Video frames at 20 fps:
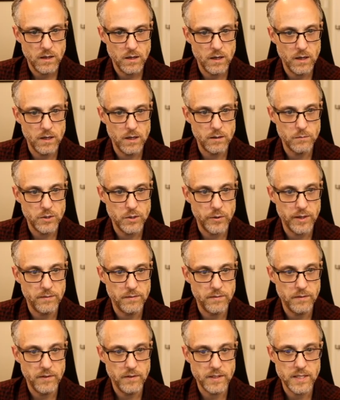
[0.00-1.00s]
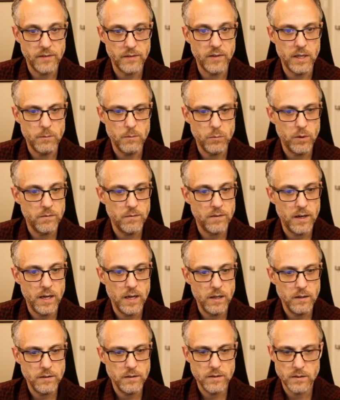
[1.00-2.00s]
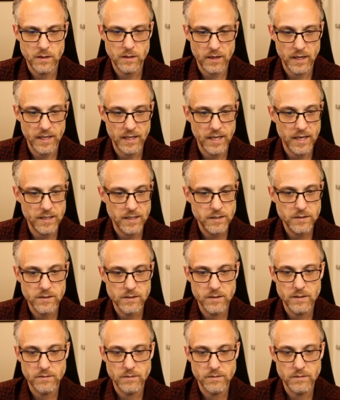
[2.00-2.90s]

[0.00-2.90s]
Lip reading: So I had 57 input files, I guess.